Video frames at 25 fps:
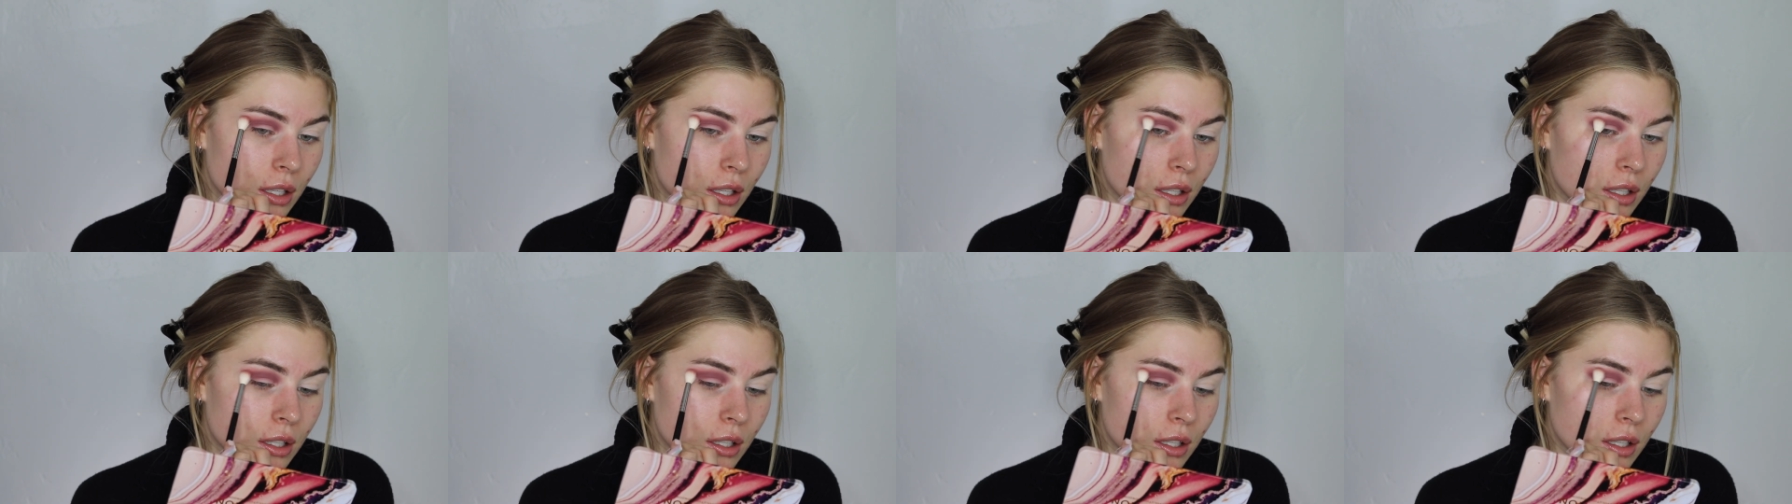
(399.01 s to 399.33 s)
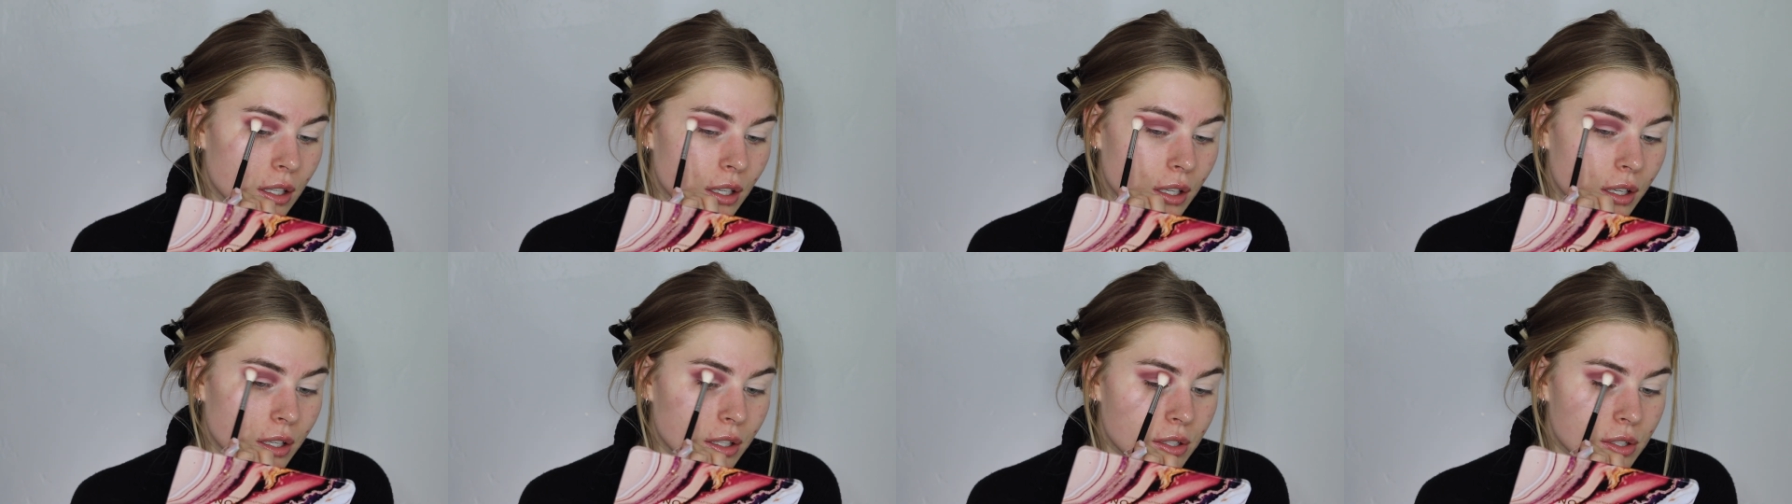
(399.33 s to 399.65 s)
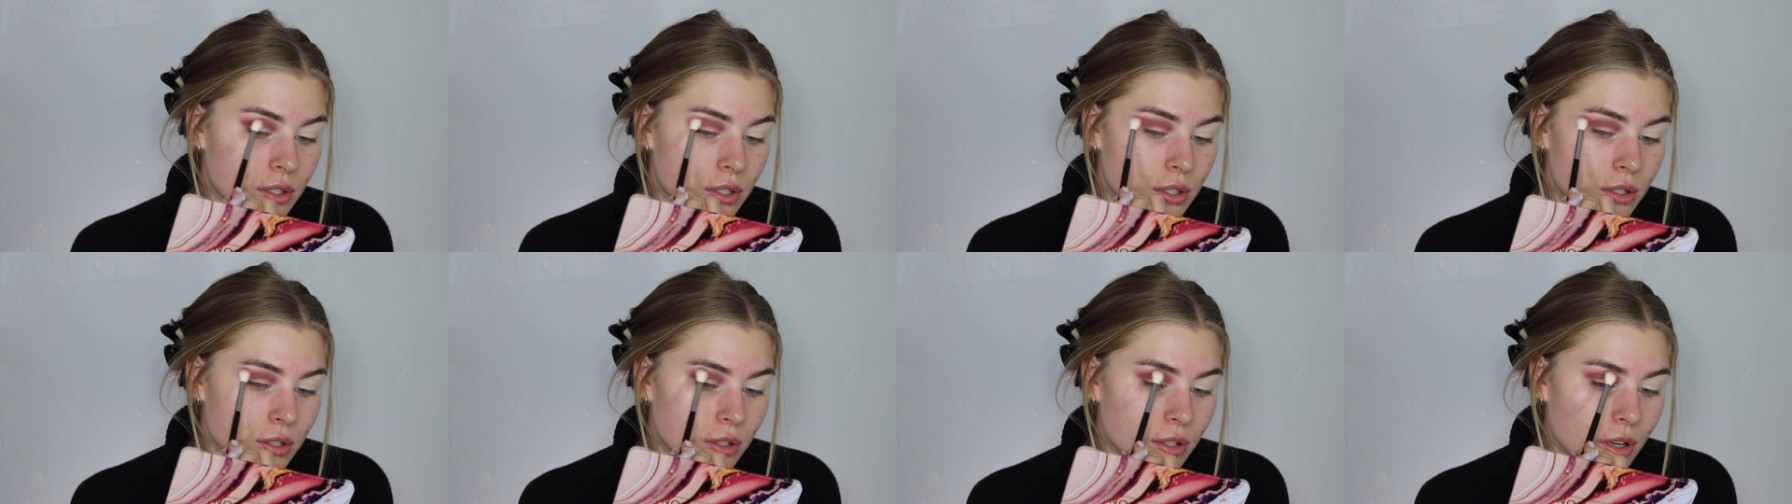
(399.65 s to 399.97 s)
good,
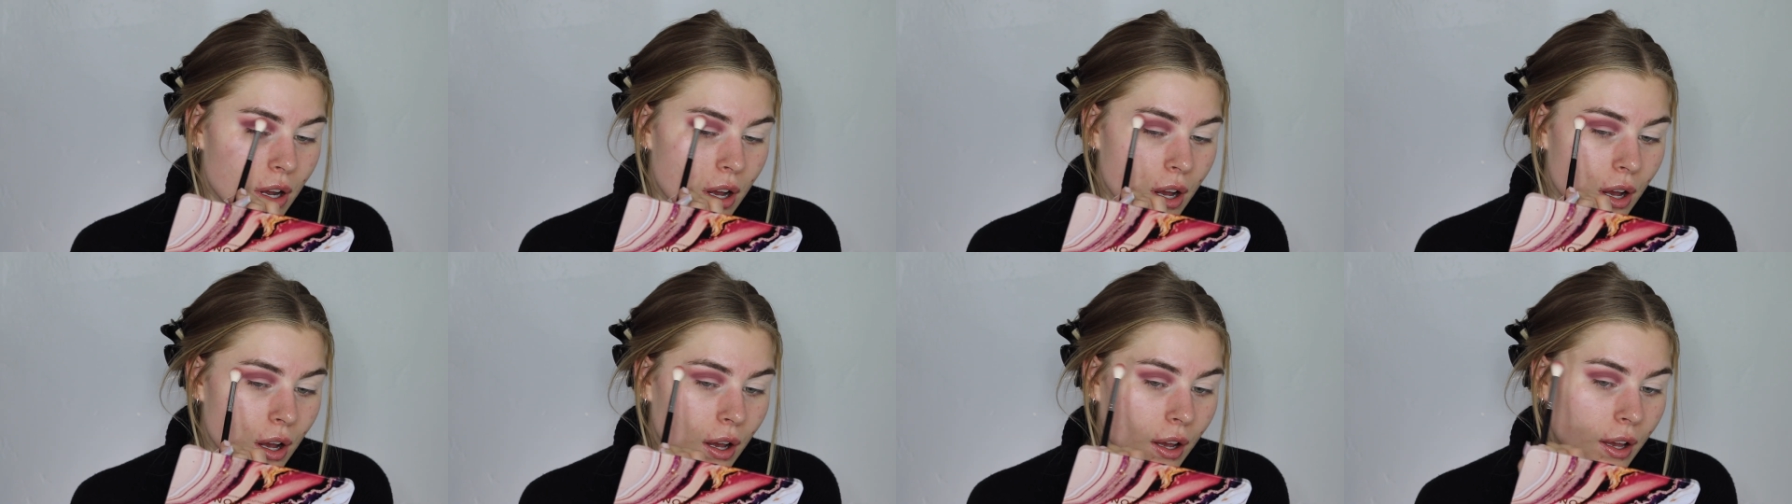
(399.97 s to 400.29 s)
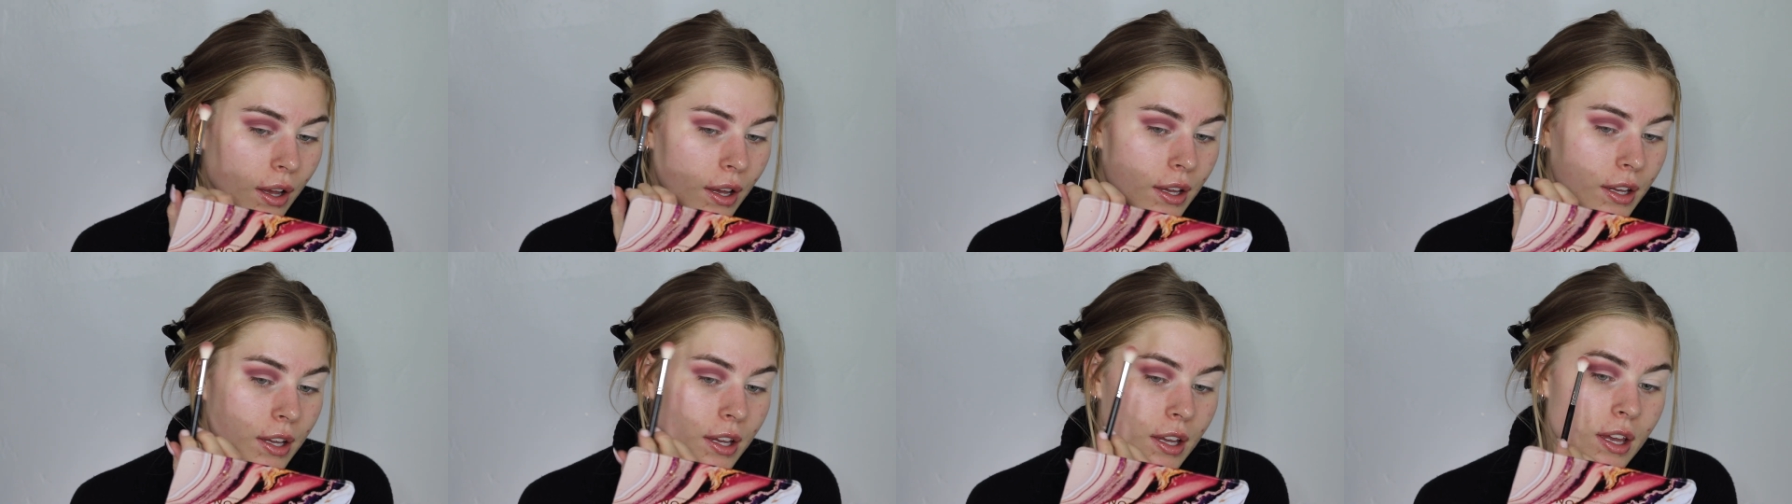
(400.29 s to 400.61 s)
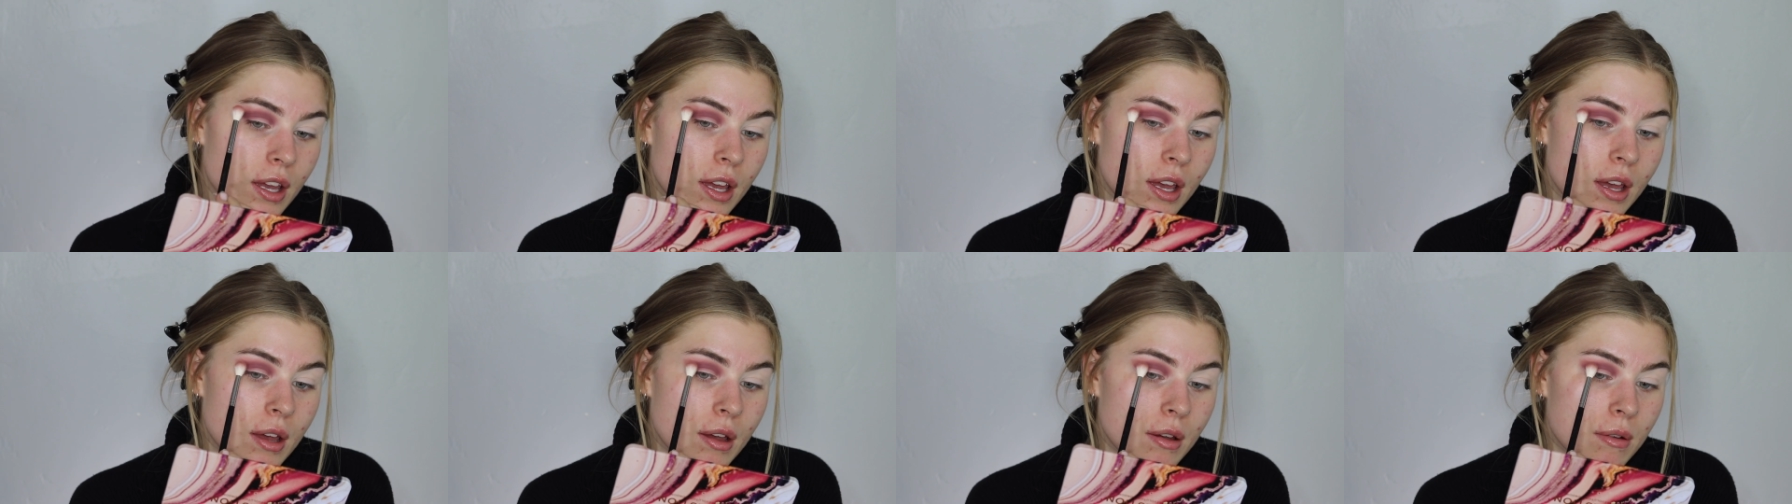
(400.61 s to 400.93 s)
strong
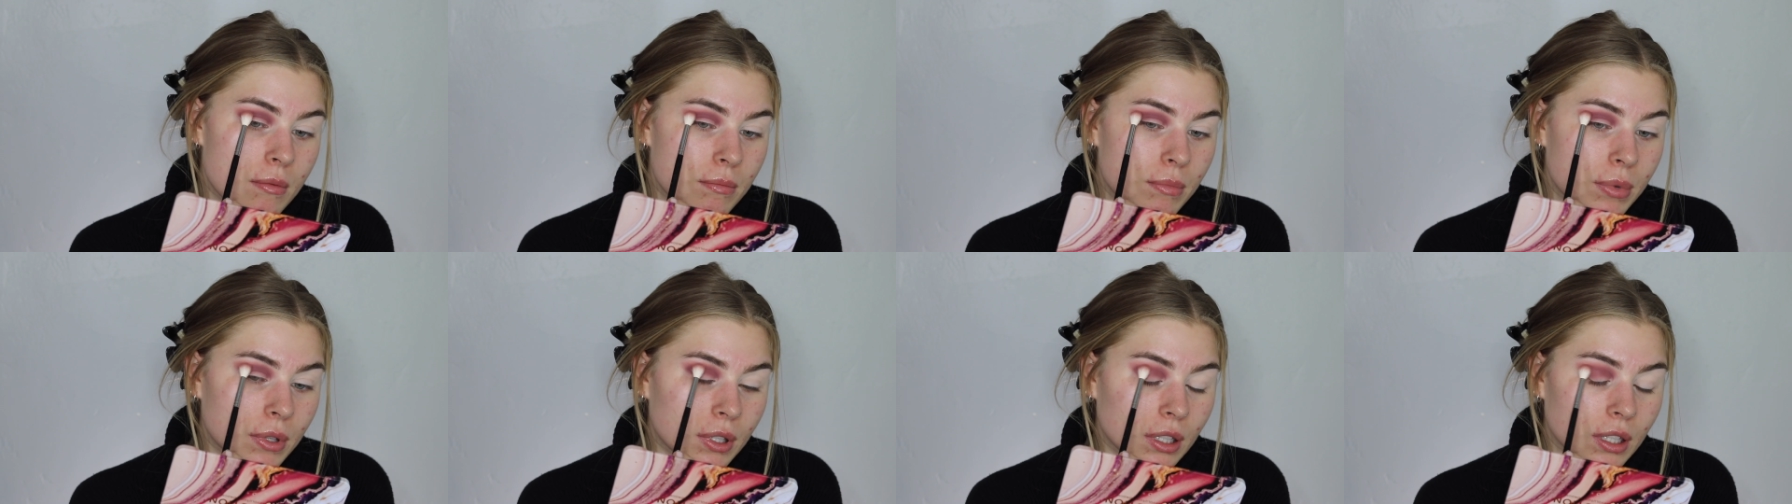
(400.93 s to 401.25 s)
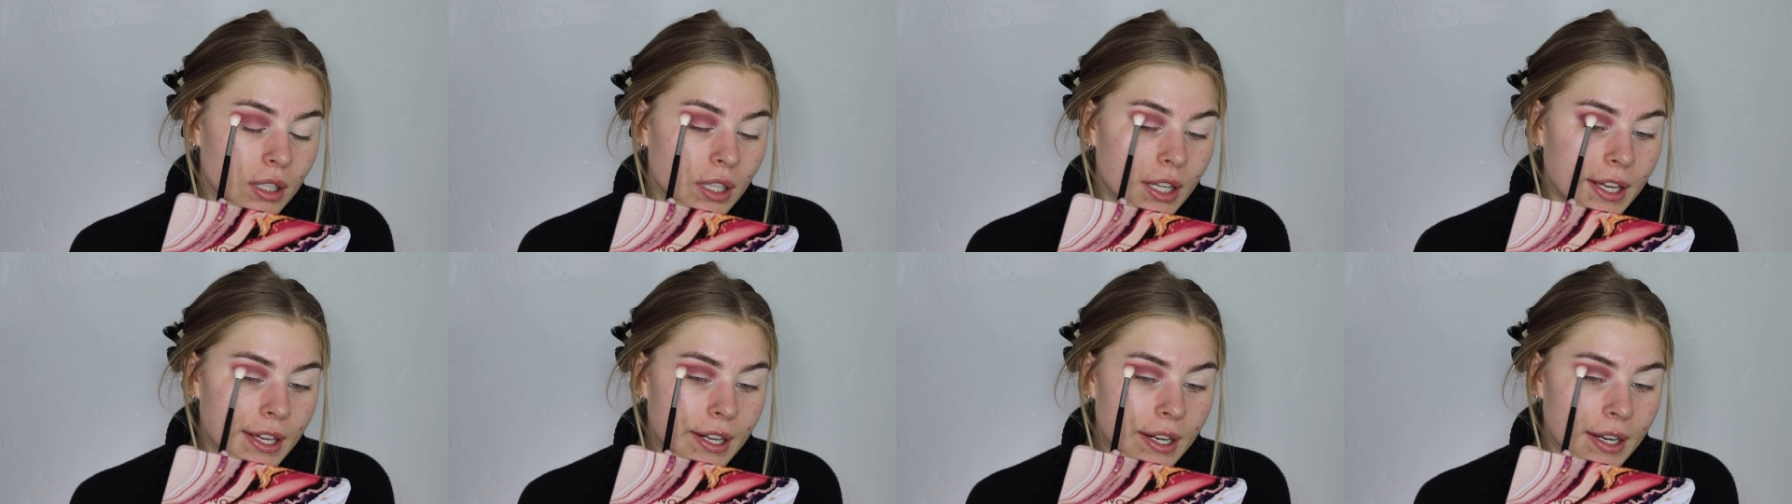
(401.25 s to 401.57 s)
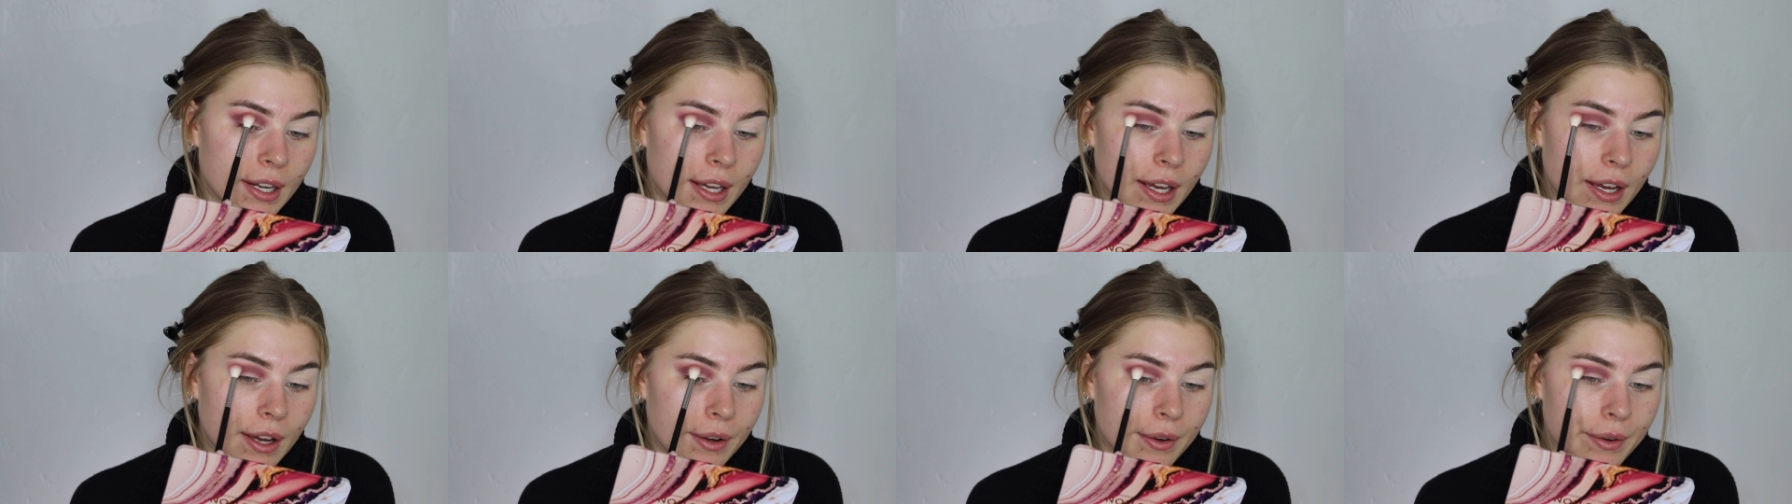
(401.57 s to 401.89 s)

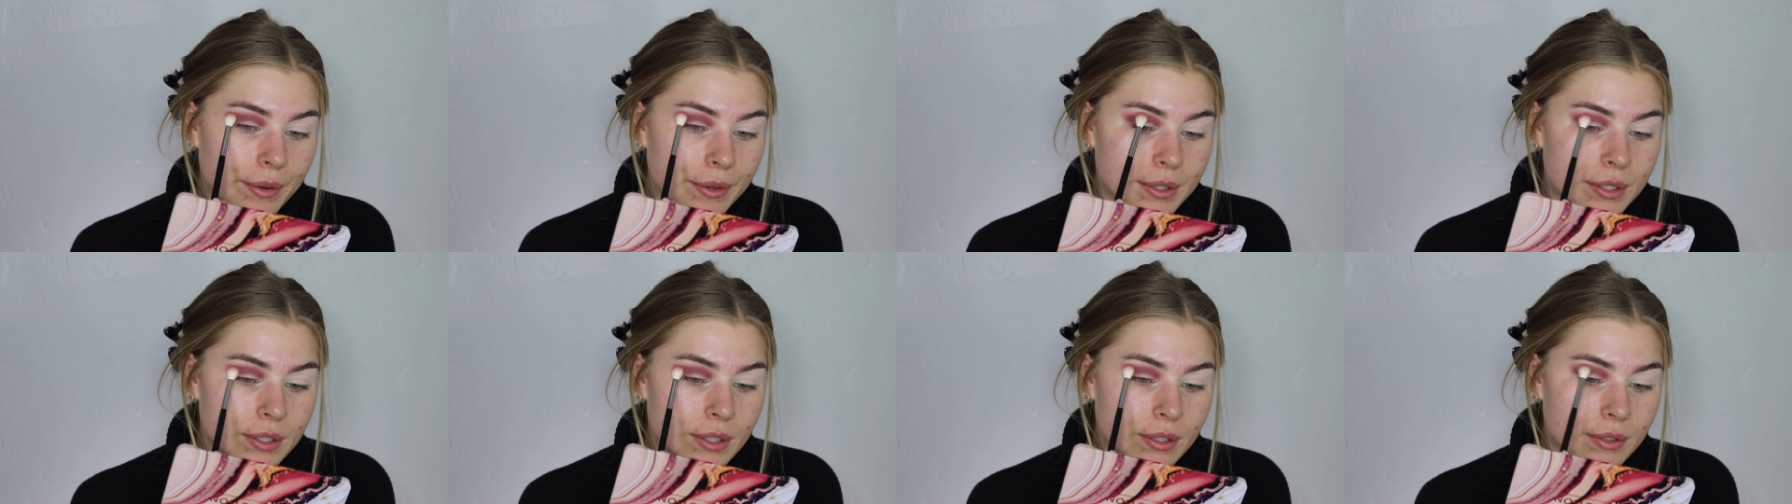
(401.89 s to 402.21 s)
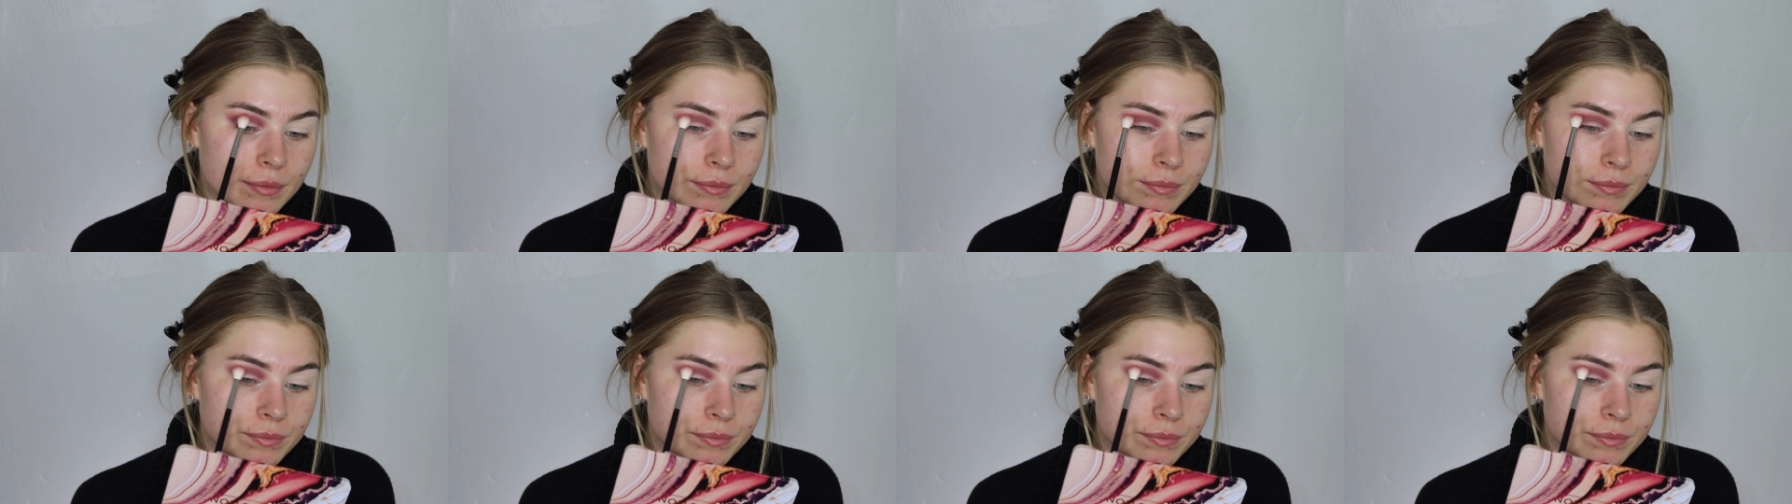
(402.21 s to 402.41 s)
blend out.